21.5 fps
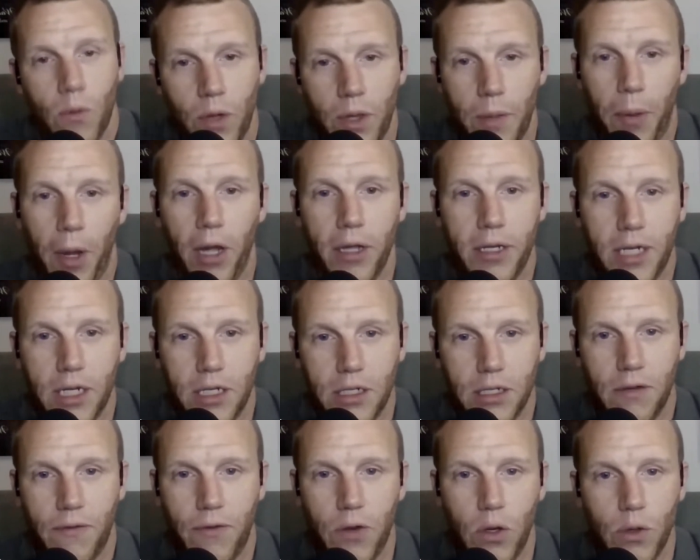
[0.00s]
when the
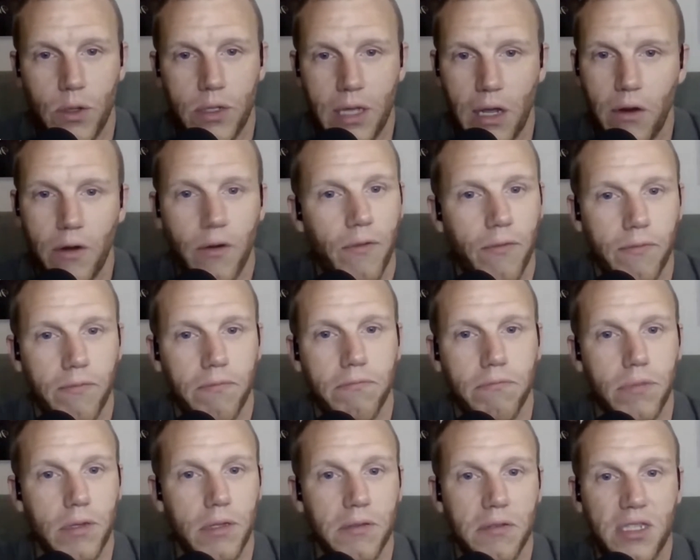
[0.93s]
politician's view is out of
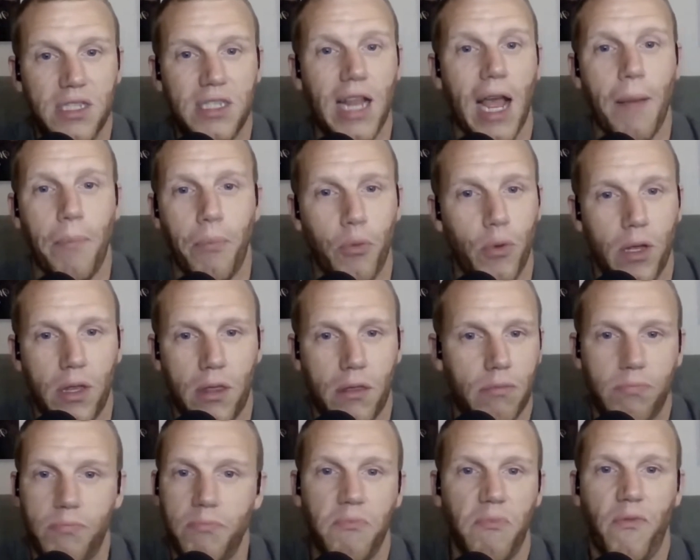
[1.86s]
step
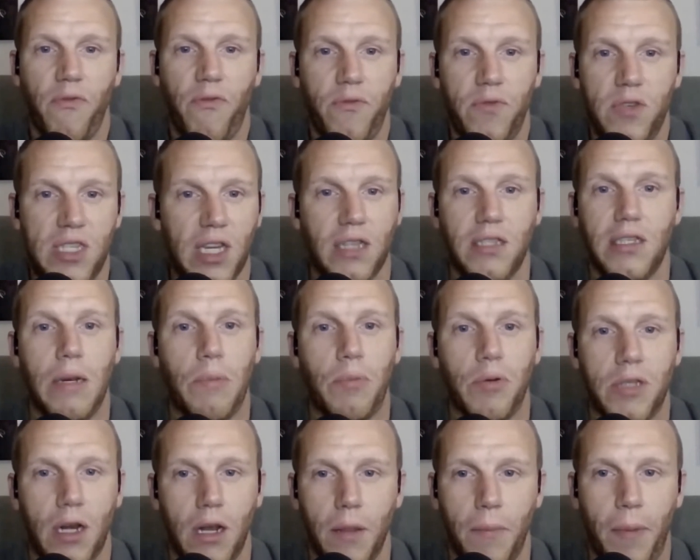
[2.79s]
with
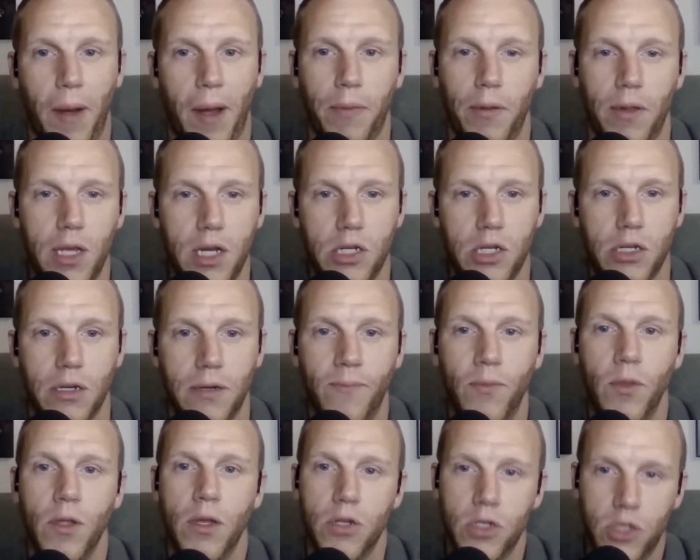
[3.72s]
60% of the
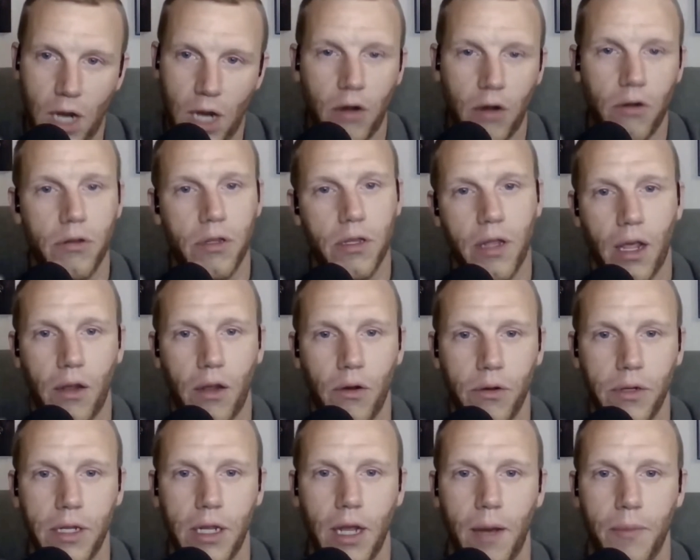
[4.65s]
population, generally they
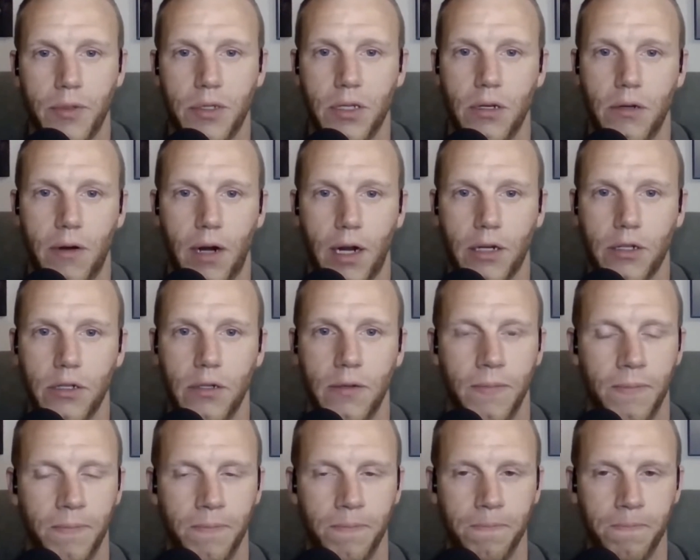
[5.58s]
go in the opposite
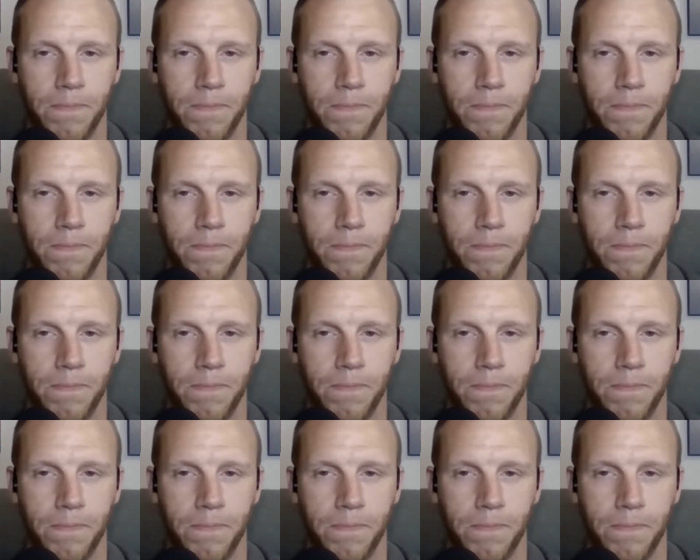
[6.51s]
direction.